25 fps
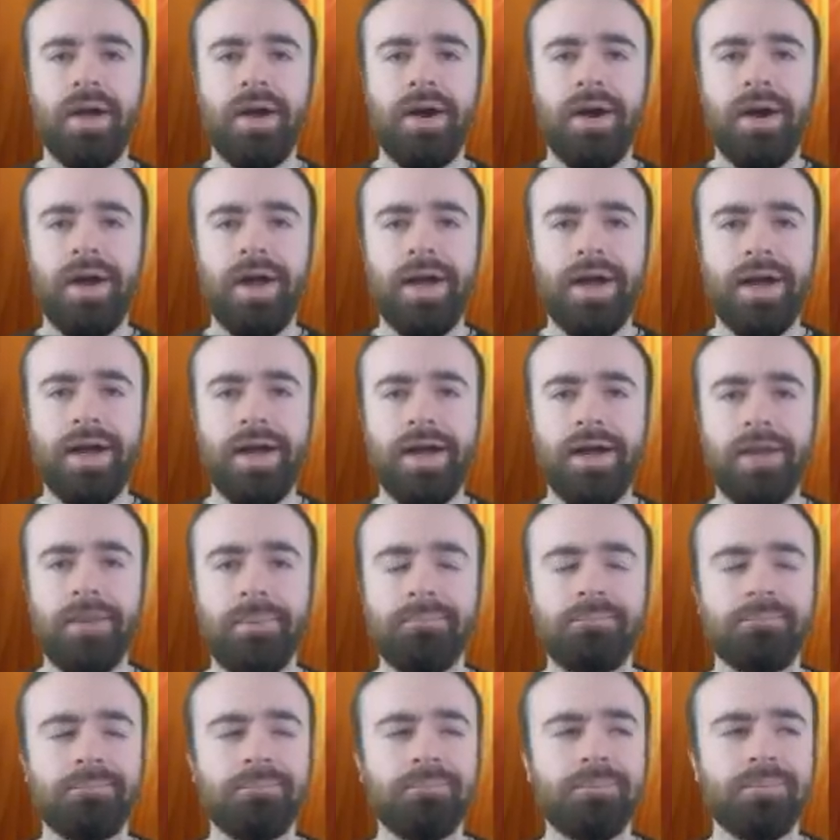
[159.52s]
All right,
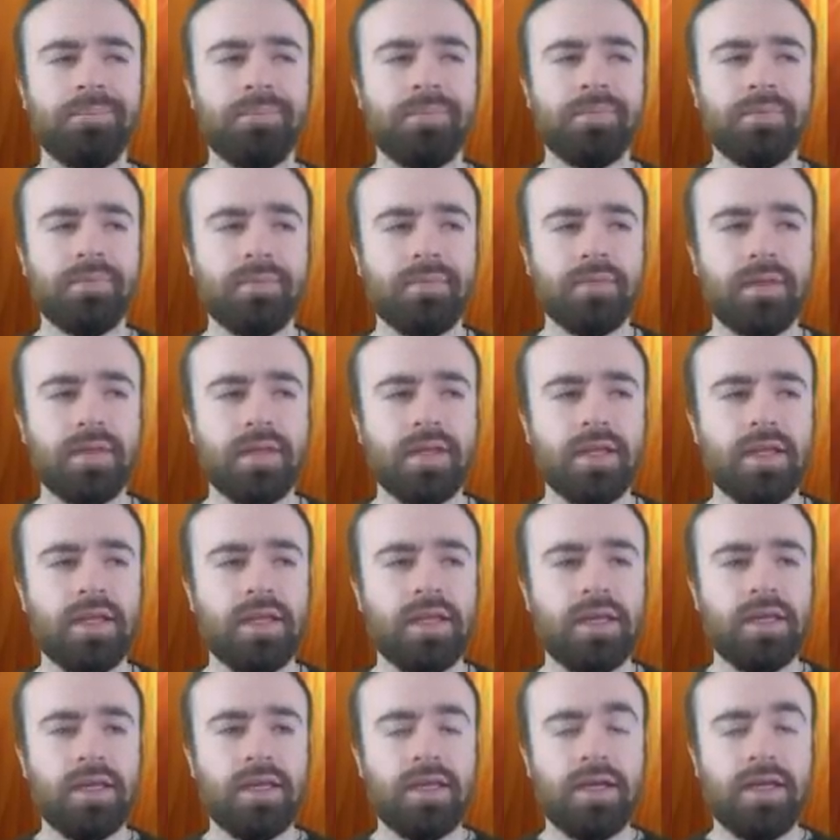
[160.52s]
um,
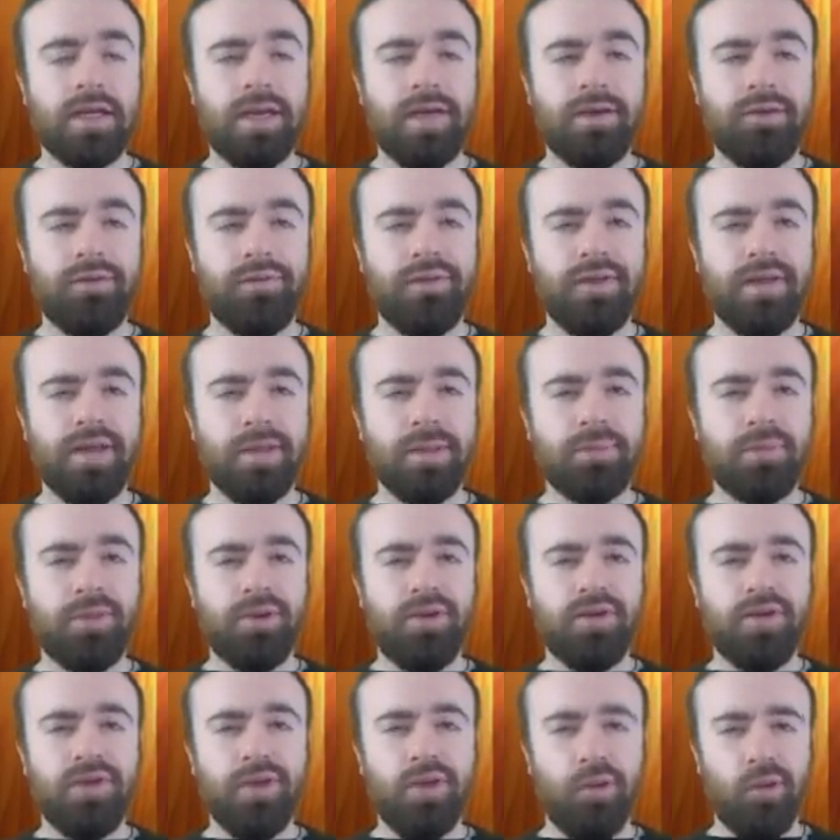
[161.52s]
I don't feel like
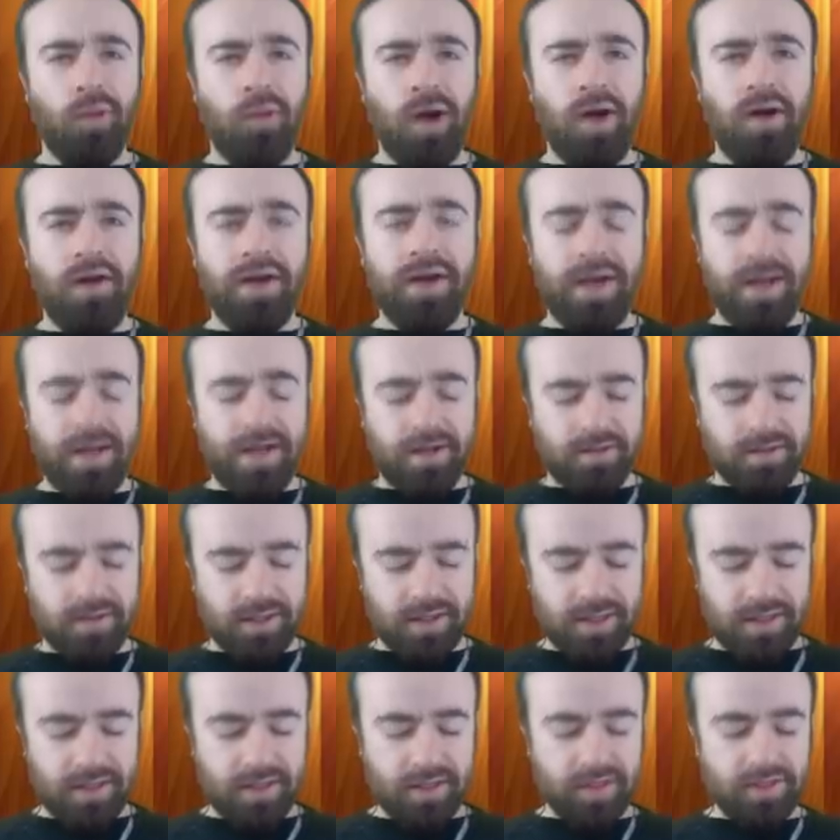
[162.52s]
pulling the wallet
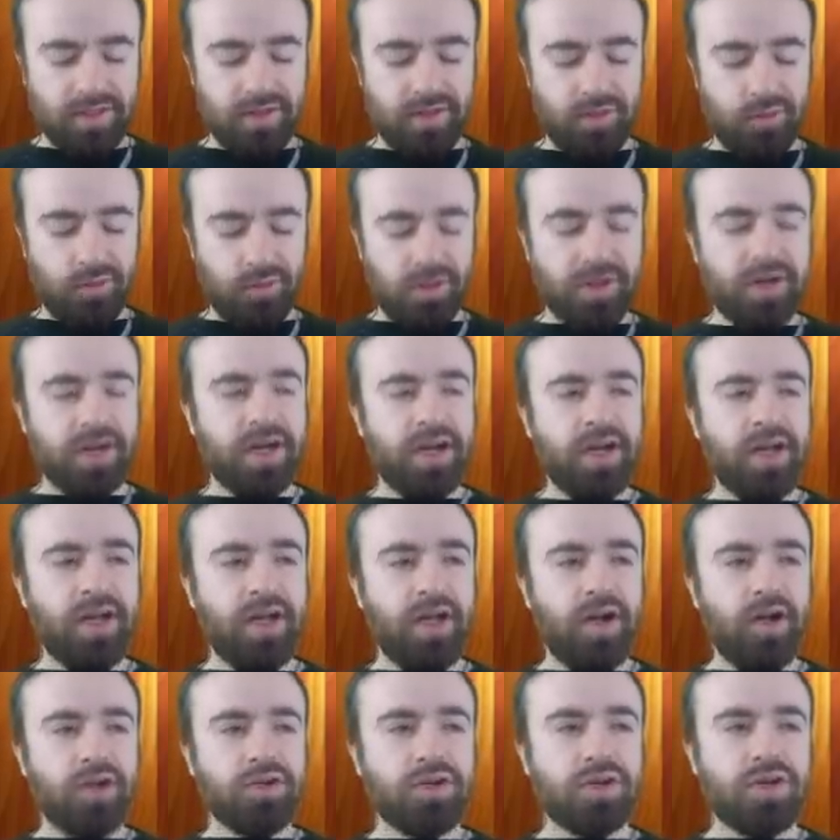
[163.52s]
out. So we're gonna
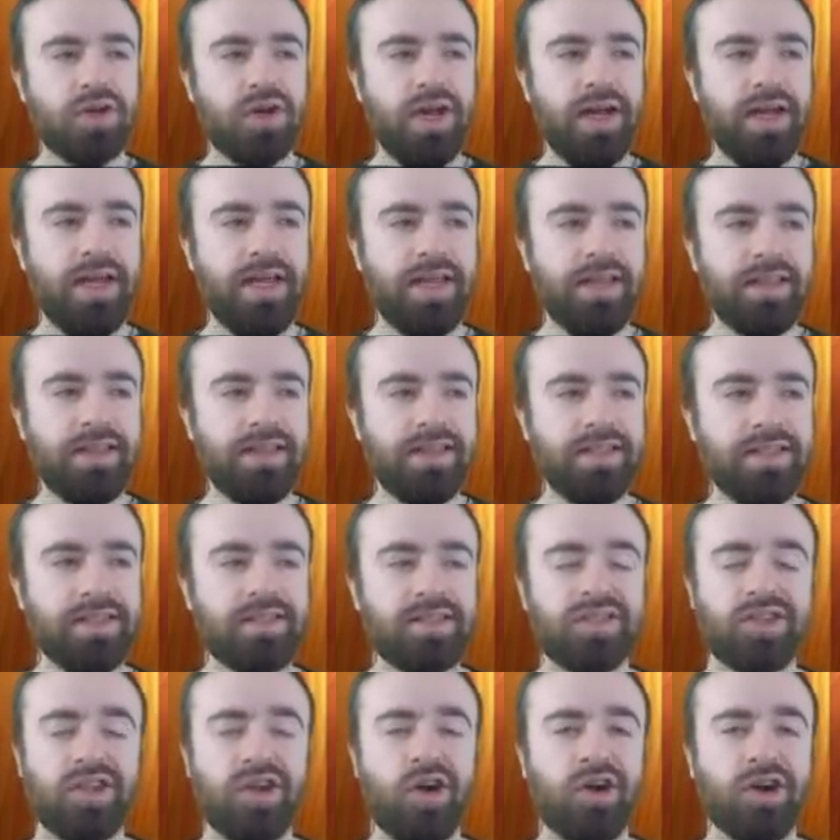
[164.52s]
go try and get these
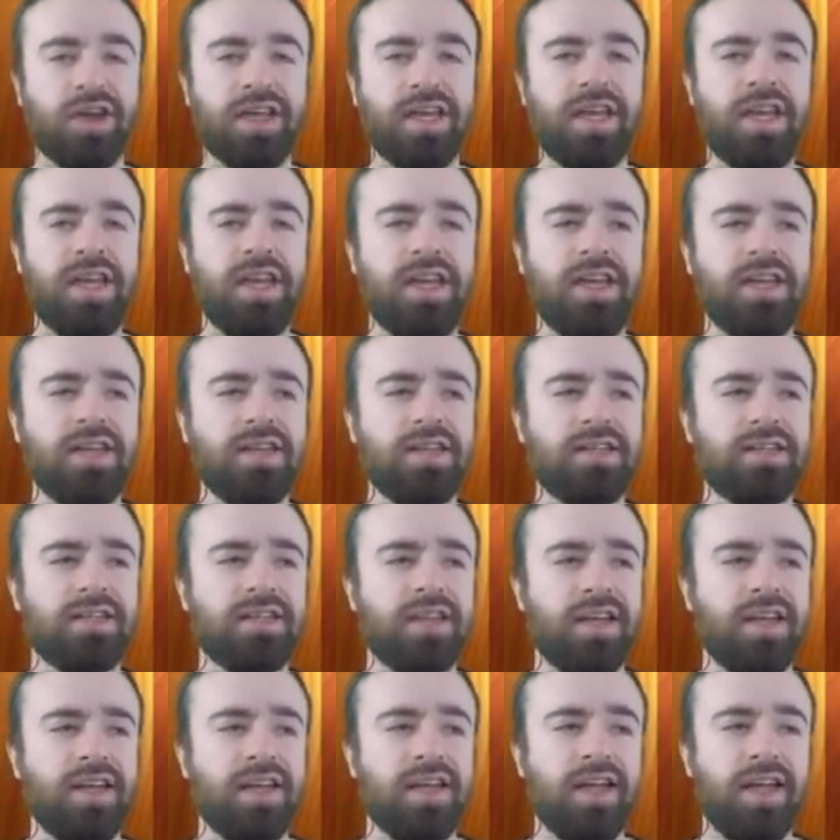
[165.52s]
star keys
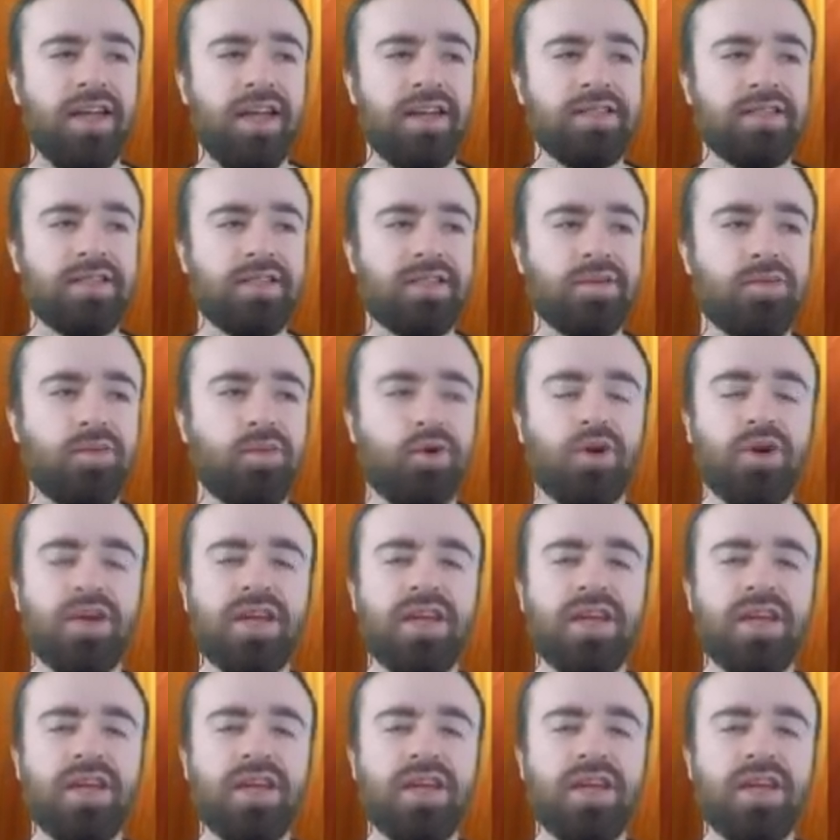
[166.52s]
and some more